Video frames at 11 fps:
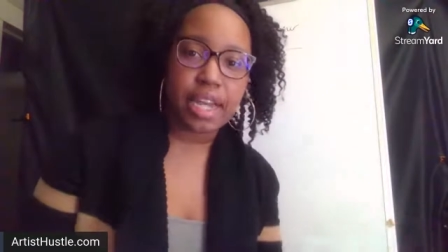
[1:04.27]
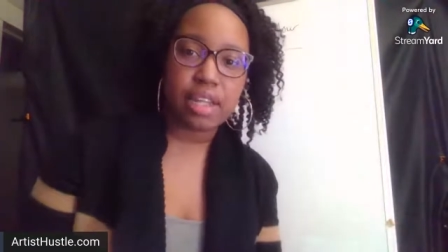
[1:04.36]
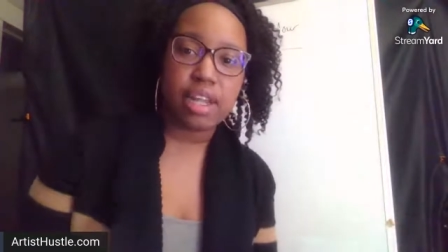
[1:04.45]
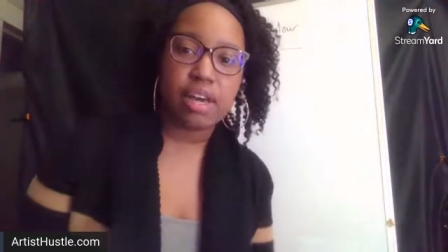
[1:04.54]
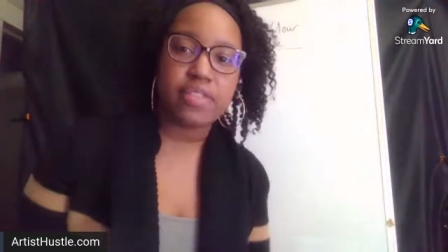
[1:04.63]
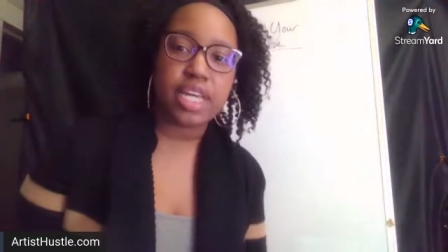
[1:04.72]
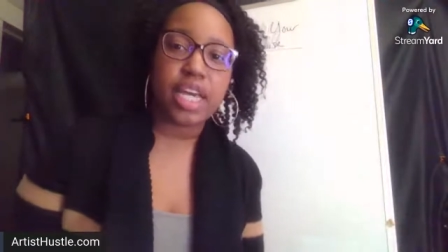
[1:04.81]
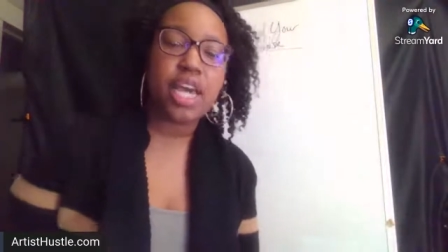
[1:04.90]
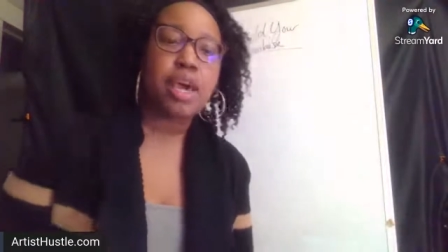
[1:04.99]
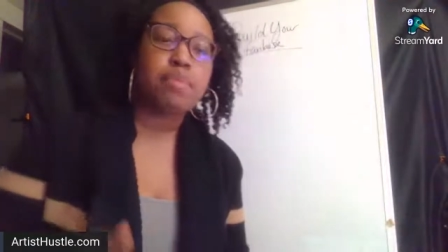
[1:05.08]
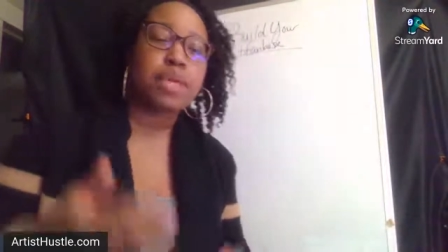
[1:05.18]
And I loved it
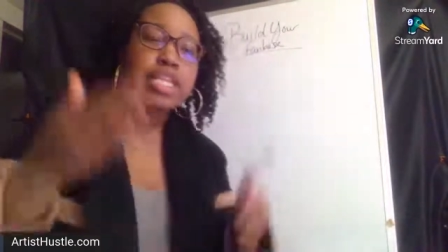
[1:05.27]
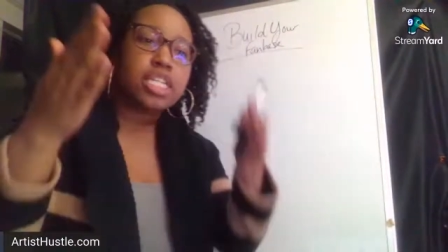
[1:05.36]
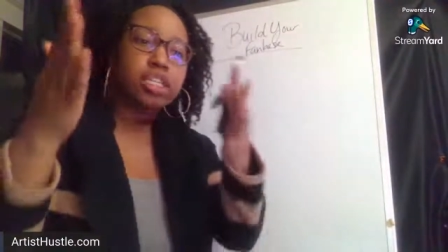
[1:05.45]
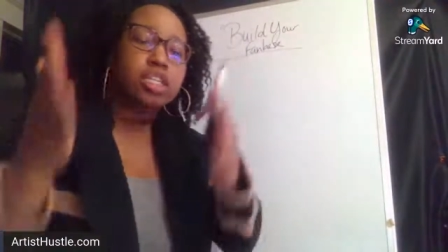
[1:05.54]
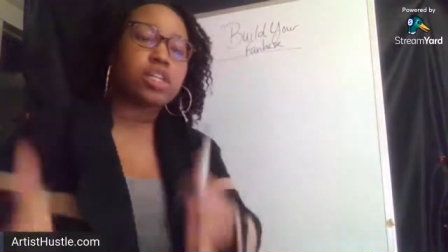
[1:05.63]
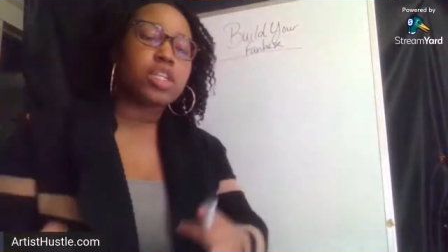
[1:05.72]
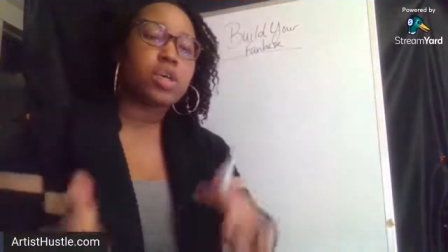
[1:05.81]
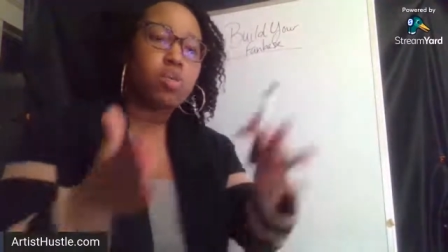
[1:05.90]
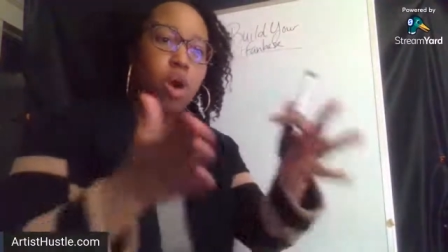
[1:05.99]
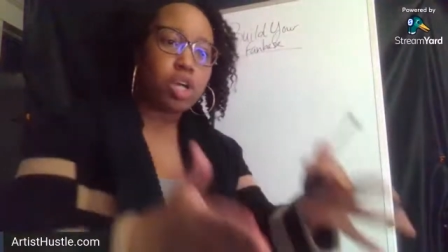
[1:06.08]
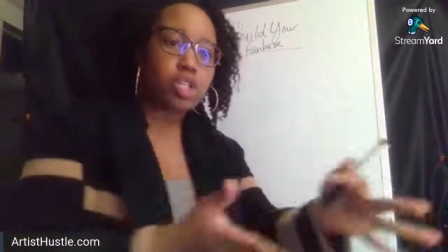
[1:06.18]
because it literally
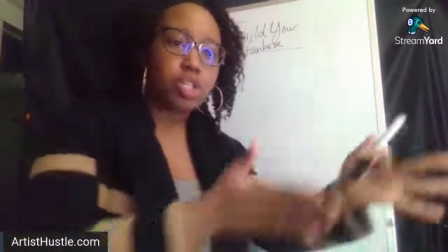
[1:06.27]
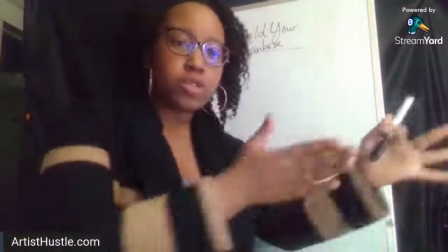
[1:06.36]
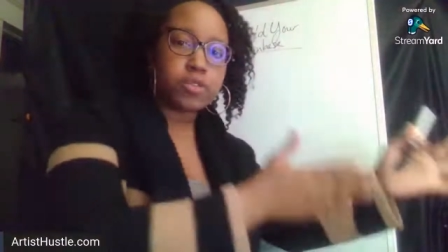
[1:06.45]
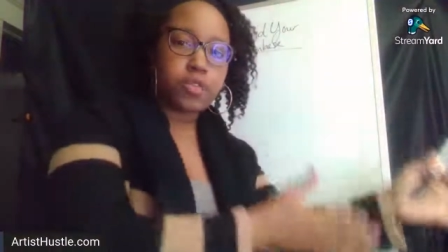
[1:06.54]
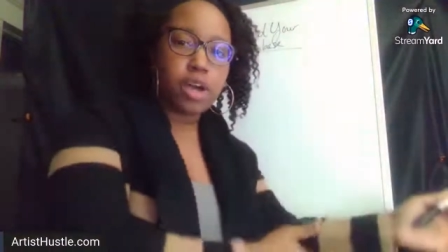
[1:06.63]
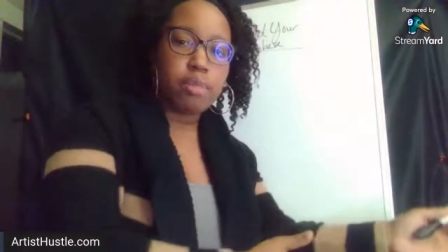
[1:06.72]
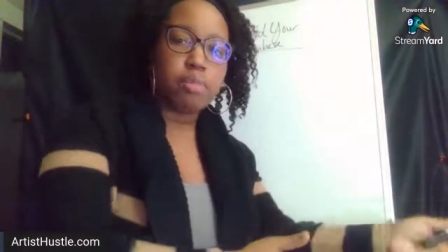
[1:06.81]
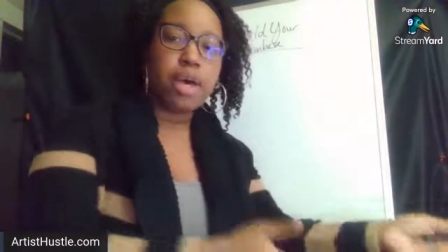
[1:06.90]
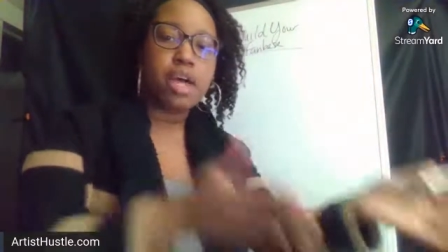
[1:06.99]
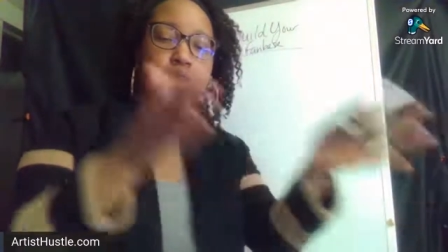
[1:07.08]
walked you from